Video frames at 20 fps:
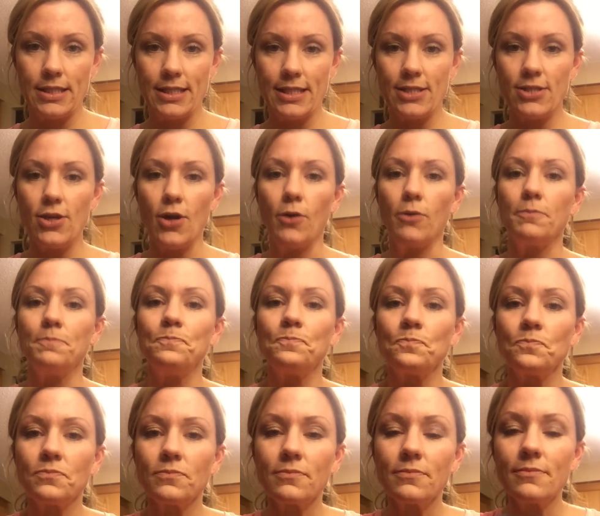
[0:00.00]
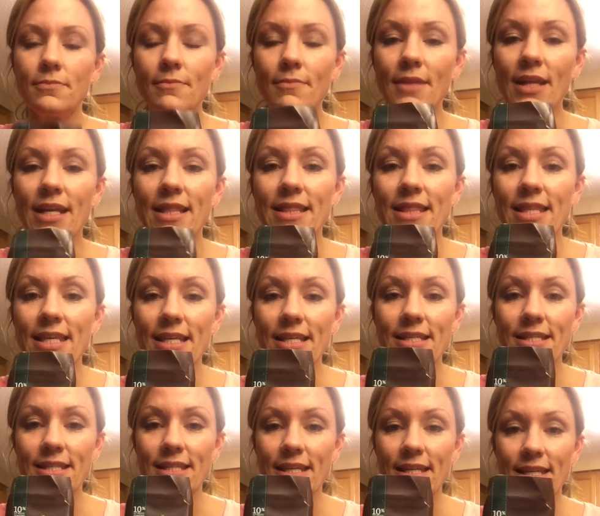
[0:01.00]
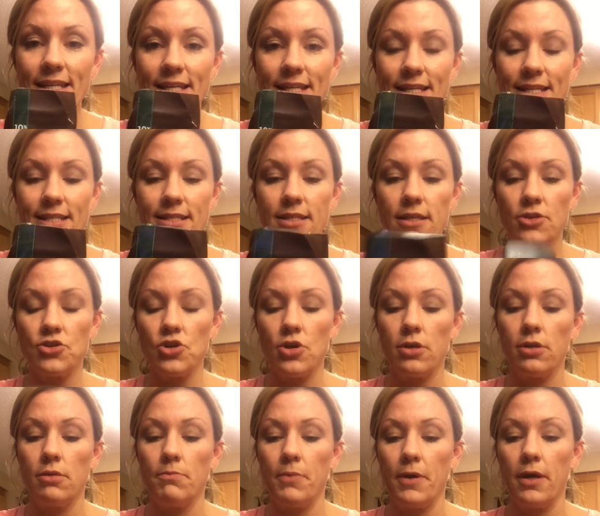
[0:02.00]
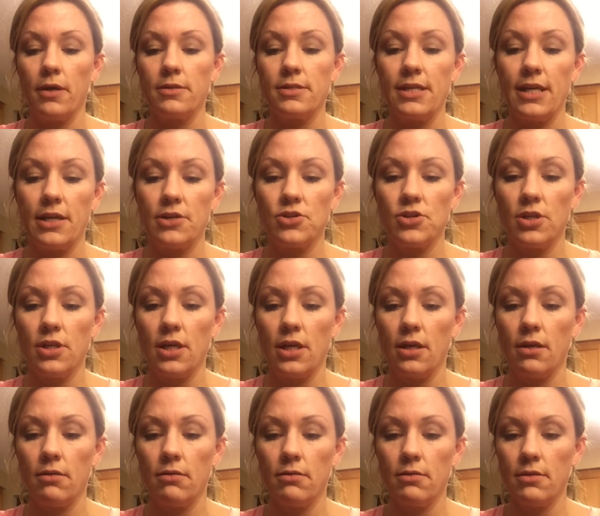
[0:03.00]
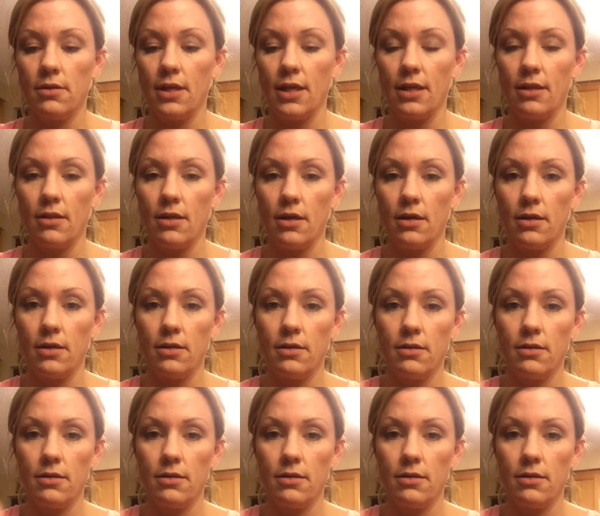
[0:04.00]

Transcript: So this is a chocolate bar. It's actually like, look,